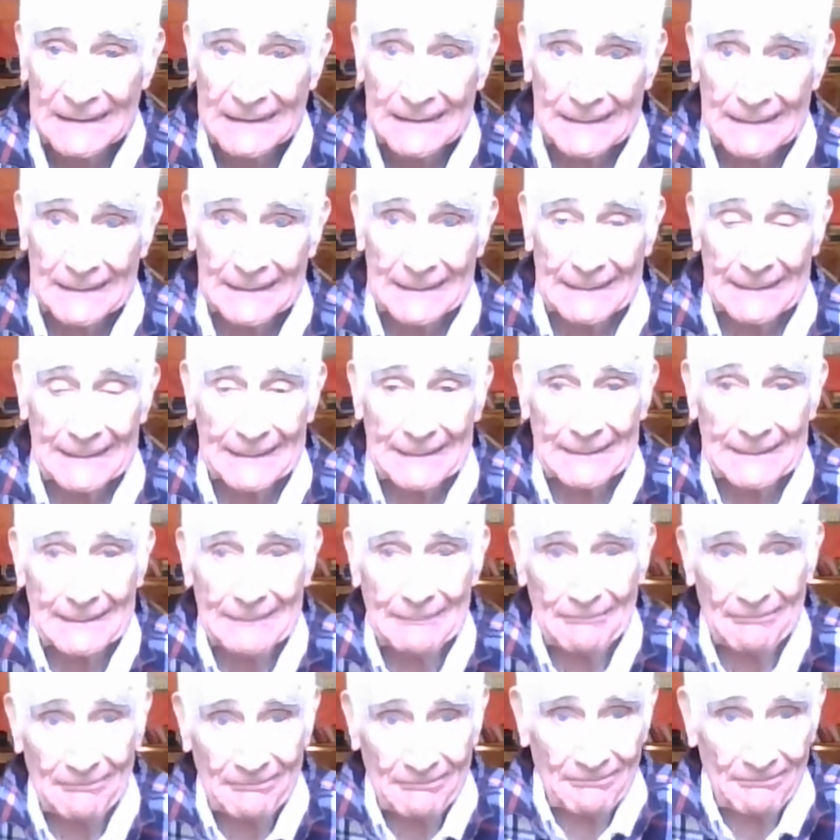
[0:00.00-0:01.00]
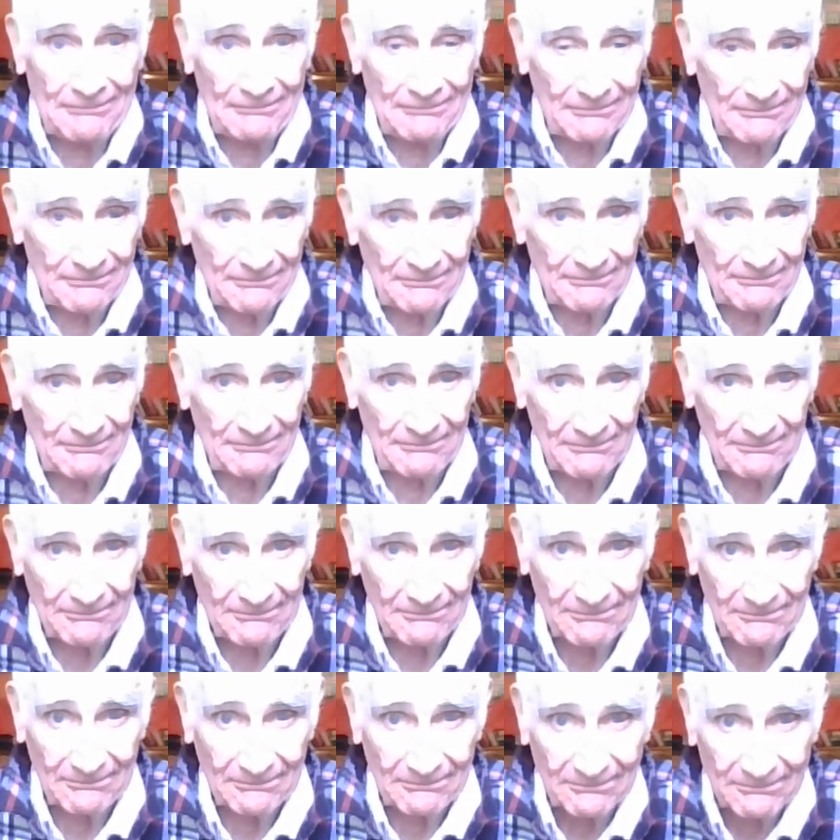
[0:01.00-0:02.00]

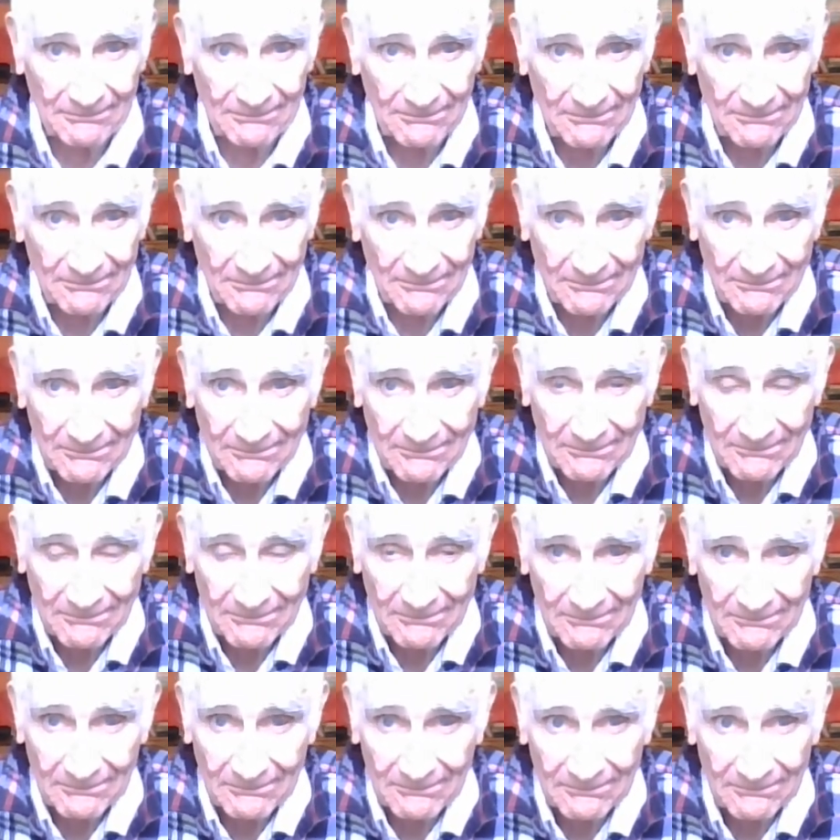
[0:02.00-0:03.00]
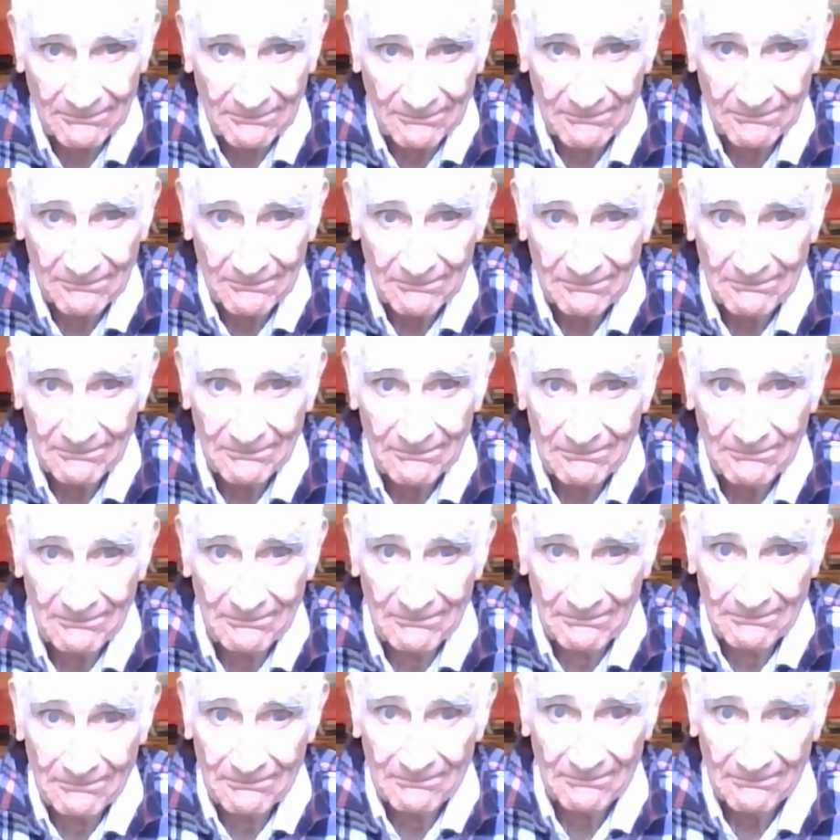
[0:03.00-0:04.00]

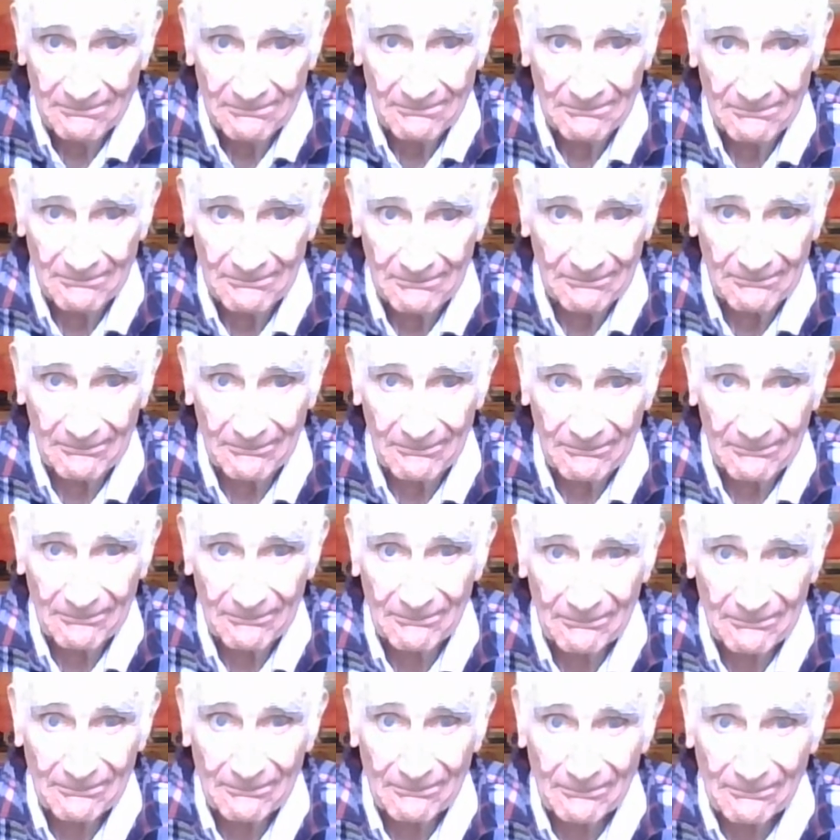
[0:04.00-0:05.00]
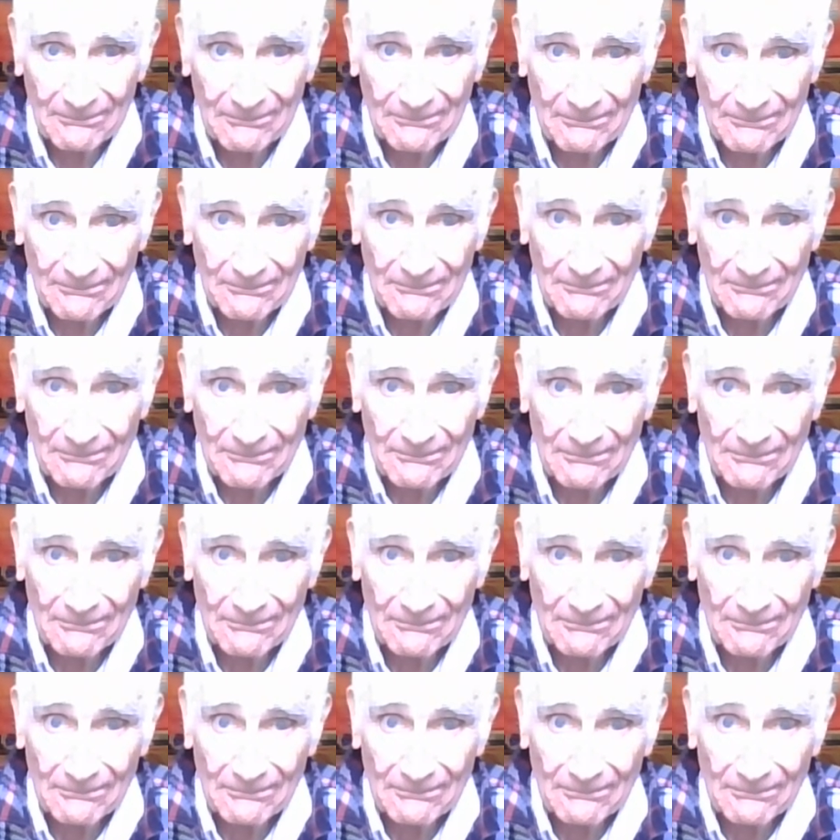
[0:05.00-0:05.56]
Nobody speaks.